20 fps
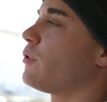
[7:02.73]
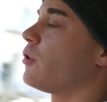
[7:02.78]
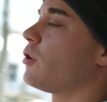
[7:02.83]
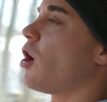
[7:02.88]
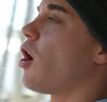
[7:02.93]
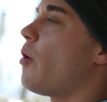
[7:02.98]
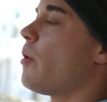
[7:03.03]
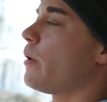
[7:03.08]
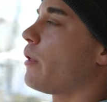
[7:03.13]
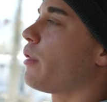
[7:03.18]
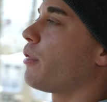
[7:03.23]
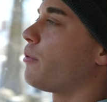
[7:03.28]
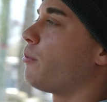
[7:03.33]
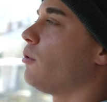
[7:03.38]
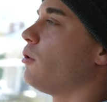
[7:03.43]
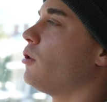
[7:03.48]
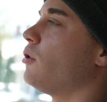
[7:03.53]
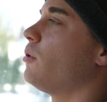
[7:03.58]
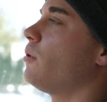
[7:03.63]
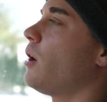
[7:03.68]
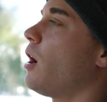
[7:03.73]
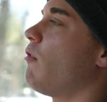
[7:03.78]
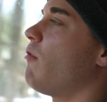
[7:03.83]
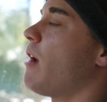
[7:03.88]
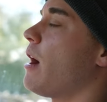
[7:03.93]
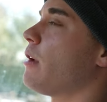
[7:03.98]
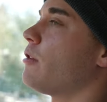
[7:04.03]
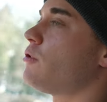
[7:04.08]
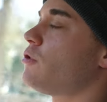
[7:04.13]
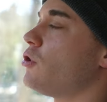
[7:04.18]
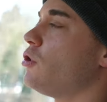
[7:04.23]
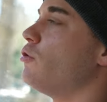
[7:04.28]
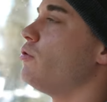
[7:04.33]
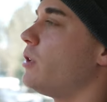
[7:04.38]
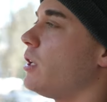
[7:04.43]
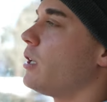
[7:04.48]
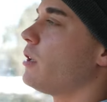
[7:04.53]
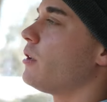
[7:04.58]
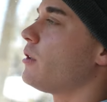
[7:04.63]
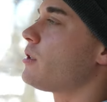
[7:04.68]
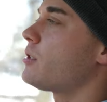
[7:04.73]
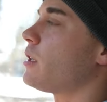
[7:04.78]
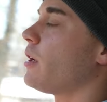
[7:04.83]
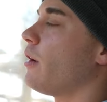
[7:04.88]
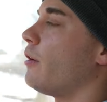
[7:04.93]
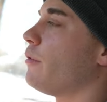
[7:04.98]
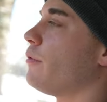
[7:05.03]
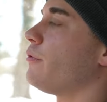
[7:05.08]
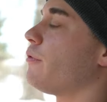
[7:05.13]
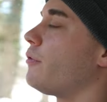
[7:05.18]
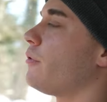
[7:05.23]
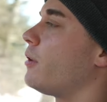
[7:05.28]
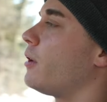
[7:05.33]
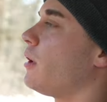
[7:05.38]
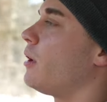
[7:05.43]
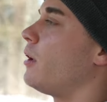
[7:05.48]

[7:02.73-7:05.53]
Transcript: going through around 2 years of